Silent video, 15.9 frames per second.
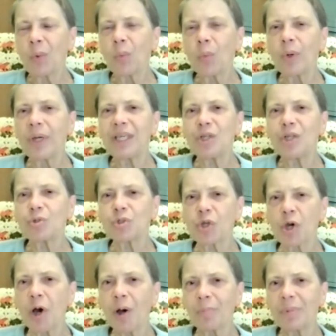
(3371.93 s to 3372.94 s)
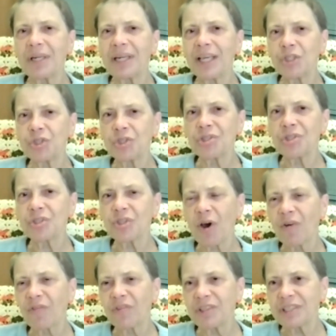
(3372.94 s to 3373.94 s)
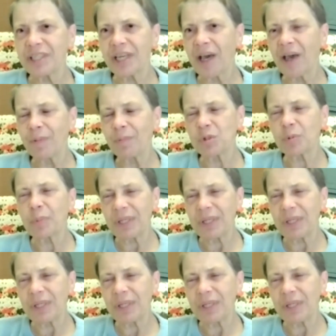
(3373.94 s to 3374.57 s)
we use combinations oftentimes,